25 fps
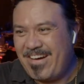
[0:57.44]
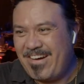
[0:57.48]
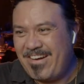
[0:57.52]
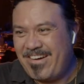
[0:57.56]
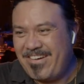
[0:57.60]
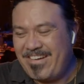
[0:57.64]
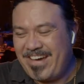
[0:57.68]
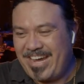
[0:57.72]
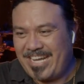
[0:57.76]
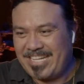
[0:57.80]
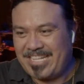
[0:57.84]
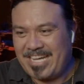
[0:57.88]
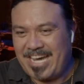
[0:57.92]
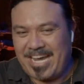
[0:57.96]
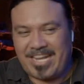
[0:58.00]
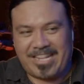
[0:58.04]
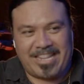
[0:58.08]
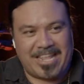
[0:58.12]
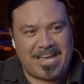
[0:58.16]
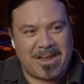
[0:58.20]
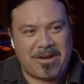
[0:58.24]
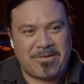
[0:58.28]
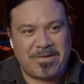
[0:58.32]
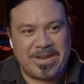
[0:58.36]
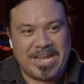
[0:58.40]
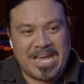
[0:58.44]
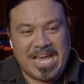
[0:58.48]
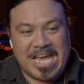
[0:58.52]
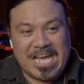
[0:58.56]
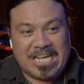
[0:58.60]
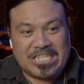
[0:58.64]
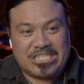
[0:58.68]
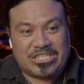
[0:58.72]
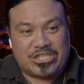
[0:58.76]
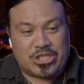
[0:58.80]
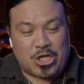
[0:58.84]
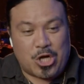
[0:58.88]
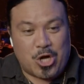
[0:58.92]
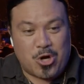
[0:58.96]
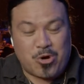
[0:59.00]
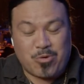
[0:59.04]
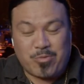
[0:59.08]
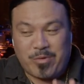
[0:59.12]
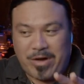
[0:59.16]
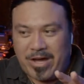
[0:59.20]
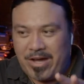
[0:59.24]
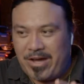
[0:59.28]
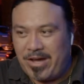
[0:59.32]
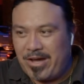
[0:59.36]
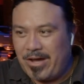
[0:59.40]
right. Hi, Derry.
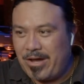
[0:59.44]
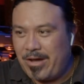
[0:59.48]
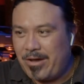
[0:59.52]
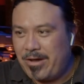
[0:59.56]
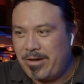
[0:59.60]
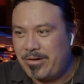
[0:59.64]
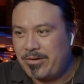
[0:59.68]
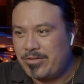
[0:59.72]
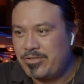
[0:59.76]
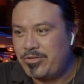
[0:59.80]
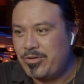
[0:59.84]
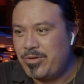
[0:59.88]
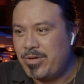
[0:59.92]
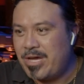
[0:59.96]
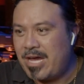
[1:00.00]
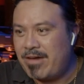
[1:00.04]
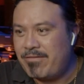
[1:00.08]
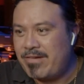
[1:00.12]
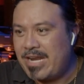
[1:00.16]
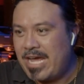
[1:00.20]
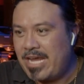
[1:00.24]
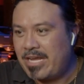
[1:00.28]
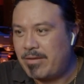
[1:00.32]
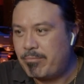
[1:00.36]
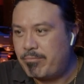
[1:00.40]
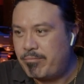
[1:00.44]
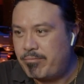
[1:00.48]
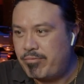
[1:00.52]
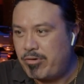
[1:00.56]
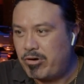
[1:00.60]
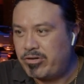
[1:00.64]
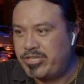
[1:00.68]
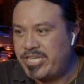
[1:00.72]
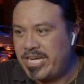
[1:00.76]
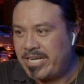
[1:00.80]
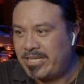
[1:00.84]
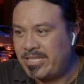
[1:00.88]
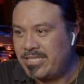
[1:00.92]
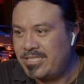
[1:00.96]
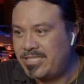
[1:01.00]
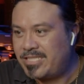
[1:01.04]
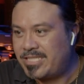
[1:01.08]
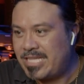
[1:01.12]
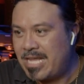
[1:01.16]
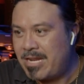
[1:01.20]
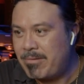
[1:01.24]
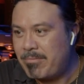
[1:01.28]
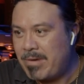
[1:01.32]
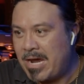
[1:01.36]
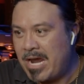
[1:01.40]
So do you have like project in standby